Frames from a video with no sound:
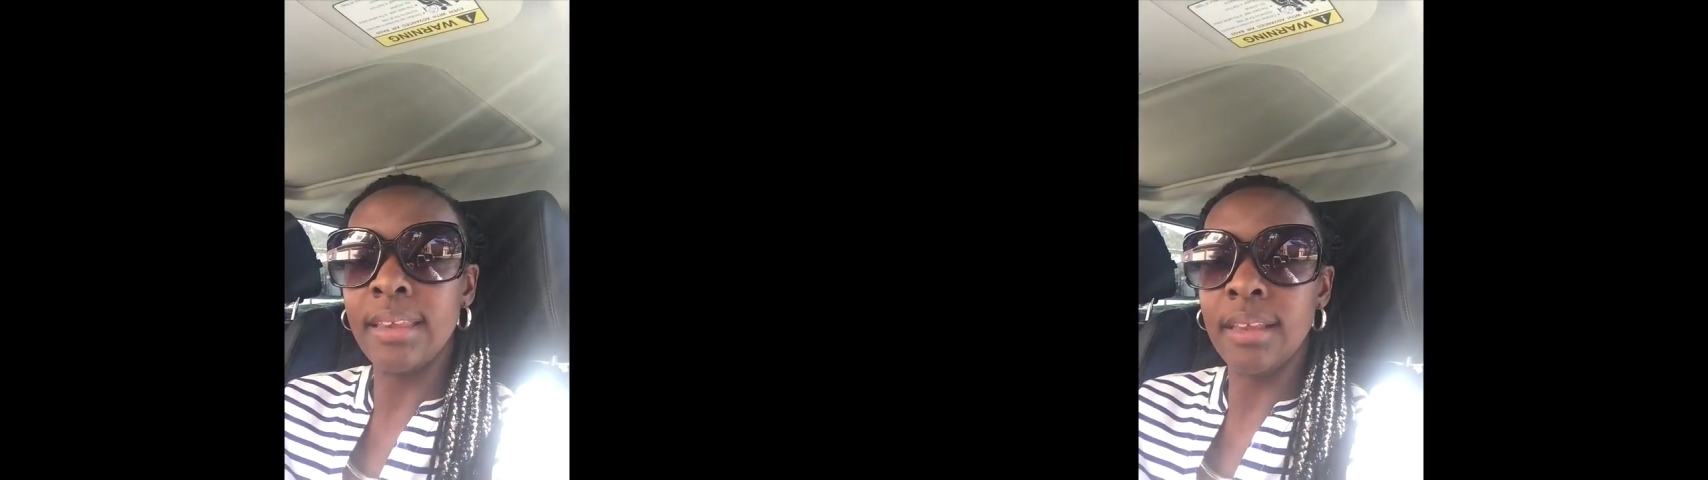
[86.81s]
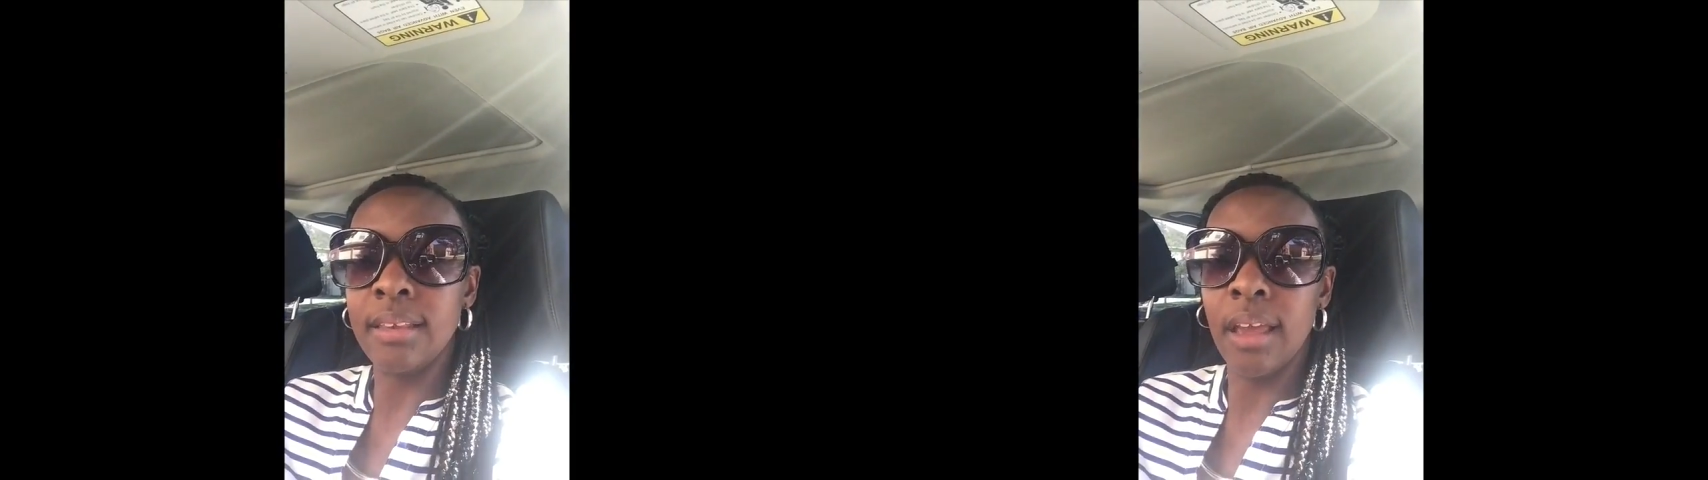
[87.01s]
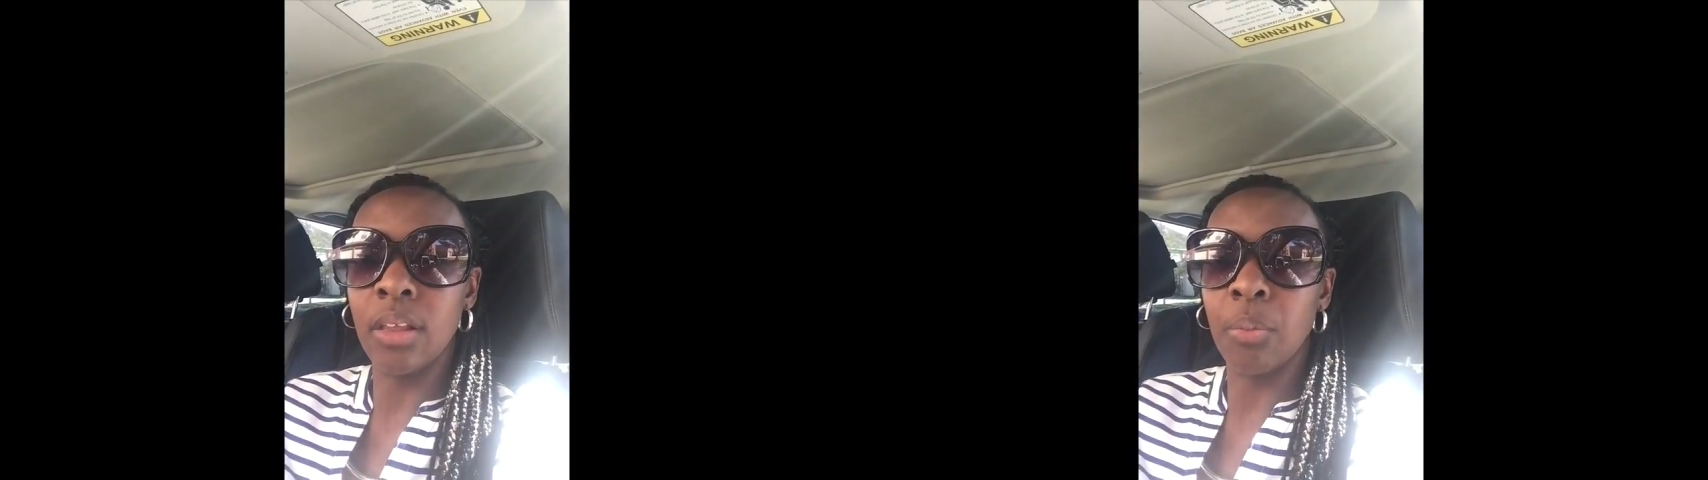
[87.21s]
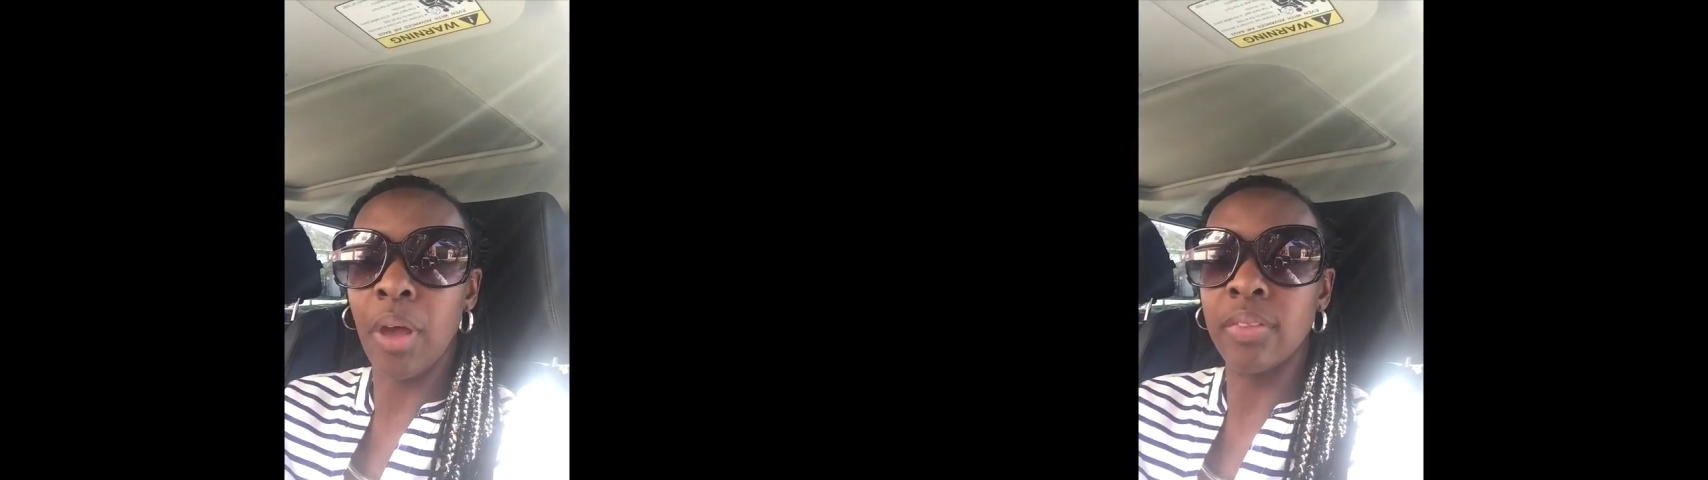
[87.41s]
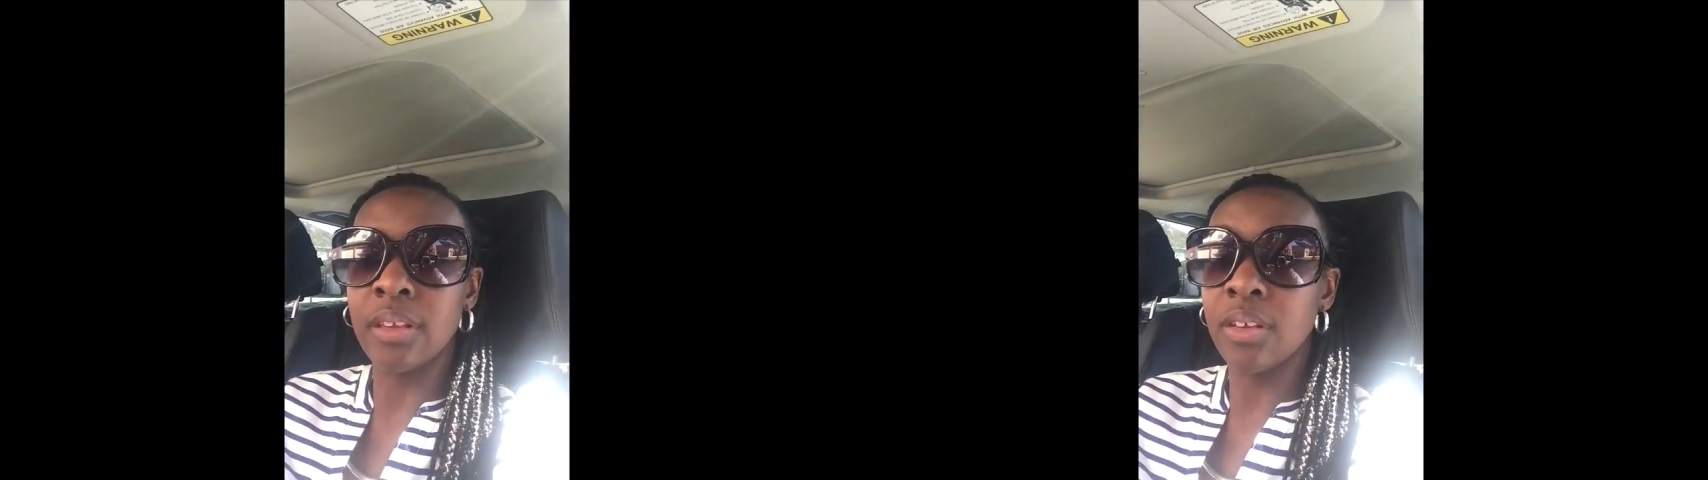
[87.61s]
detail
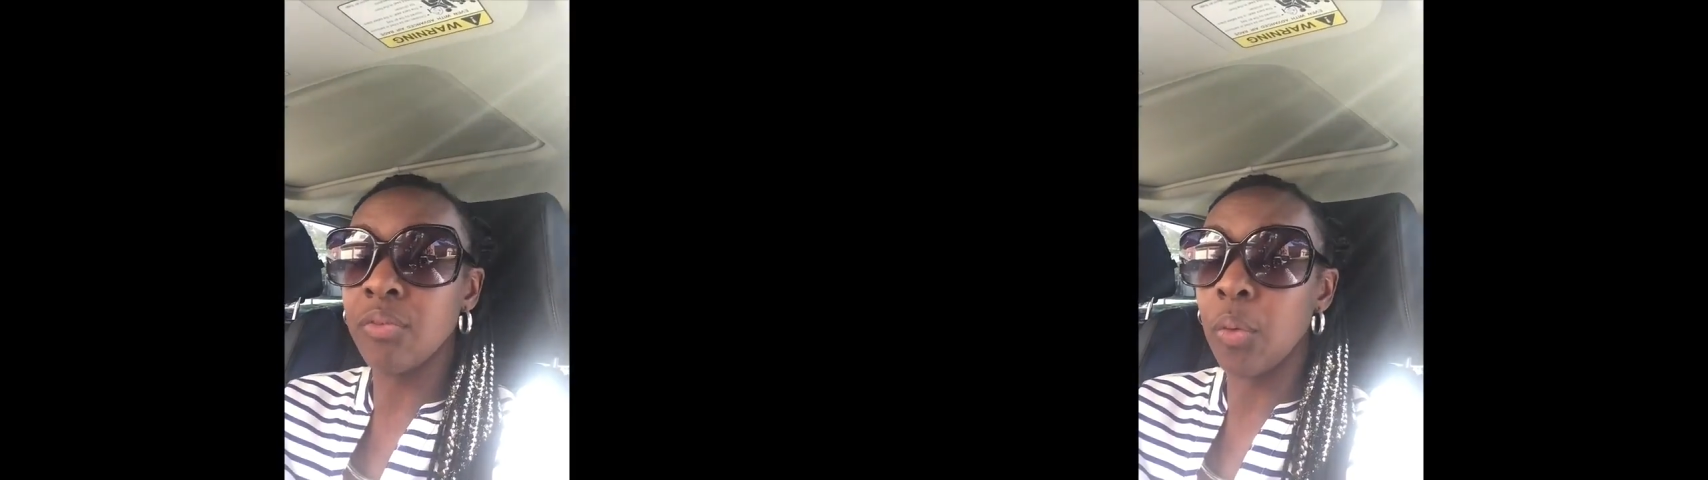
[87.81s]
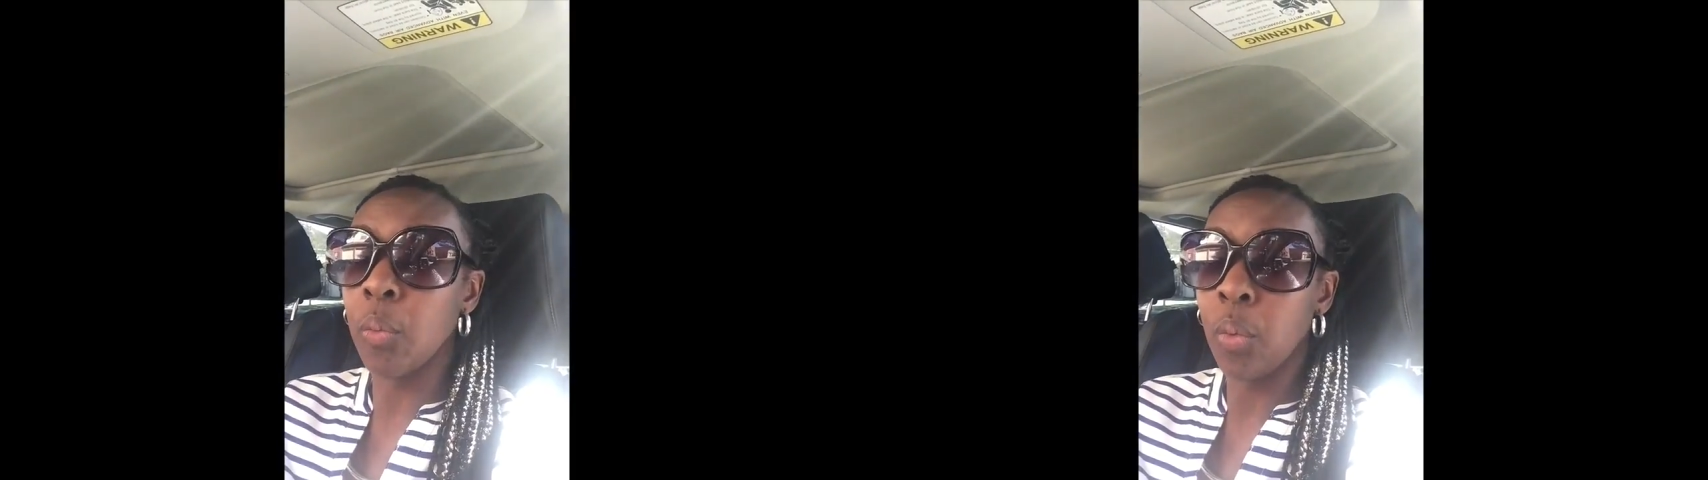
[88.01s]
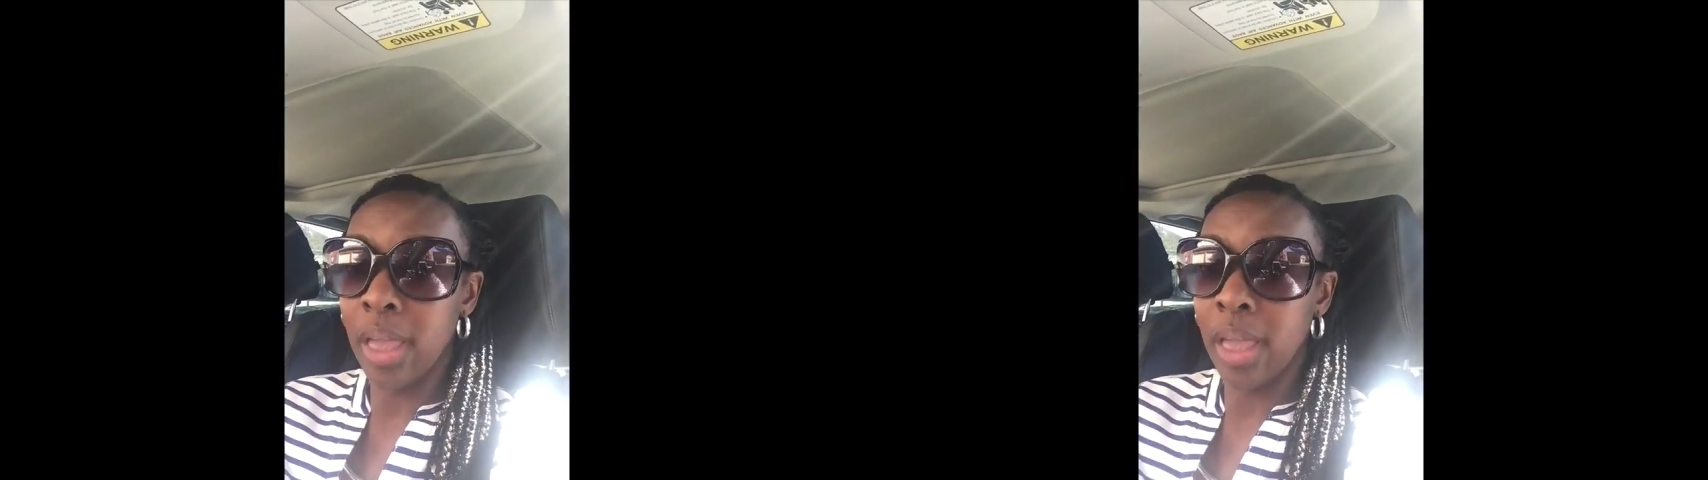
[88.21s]
about the different